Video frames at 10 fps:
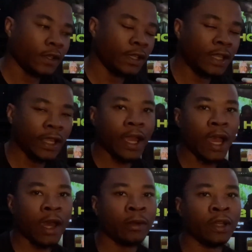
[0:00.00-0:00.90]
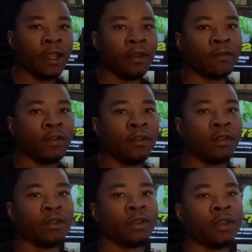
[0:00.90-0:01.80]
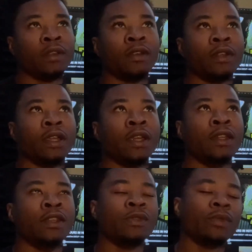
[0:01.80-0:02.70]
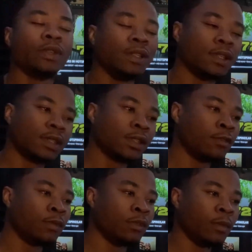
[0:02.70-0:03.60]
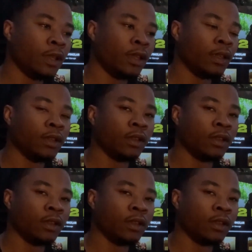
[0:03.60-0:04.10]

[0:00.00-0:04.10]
get out of that funk, and it's really simple, man.